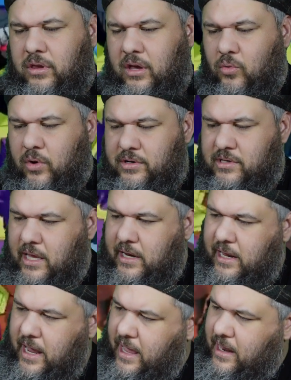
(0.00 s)
wish that
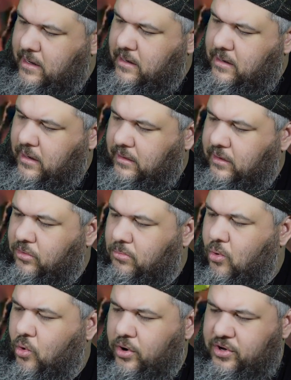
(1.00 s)
it had a little
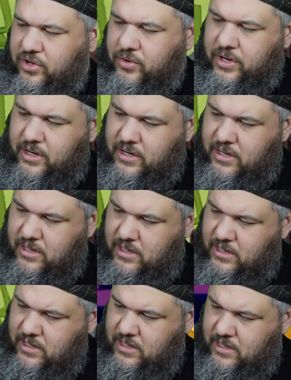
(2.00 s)
more to it.
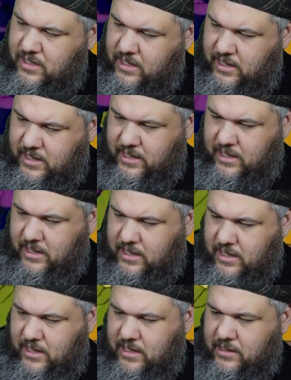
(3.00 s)

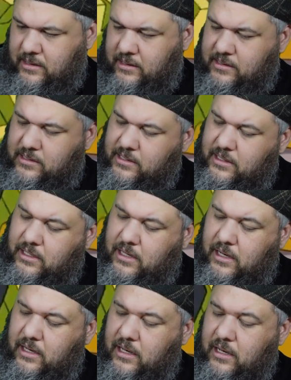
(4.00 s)
Let's
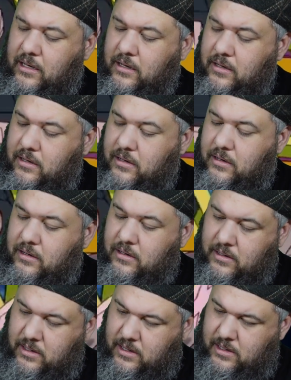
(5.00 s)
see,
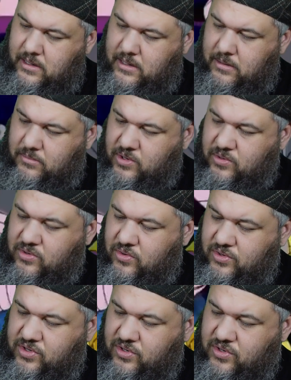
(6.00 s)
nope, no
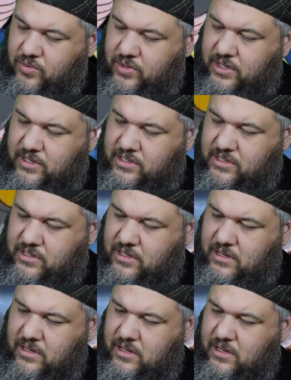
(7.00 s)
torso twist,
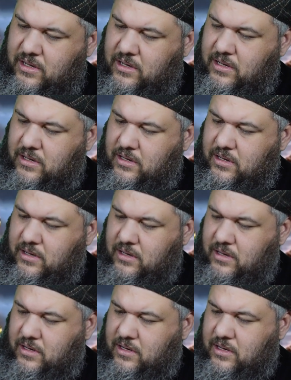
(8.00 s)

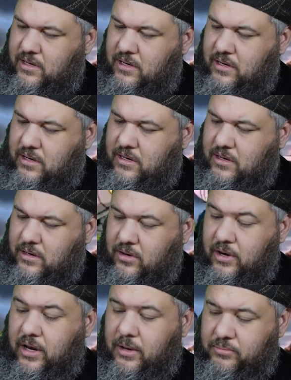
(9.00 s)

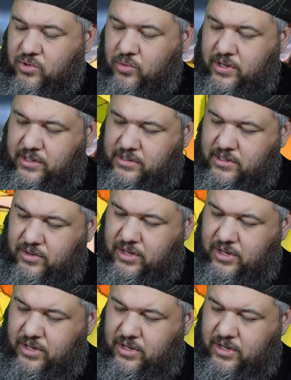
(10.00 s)
or hip twist, no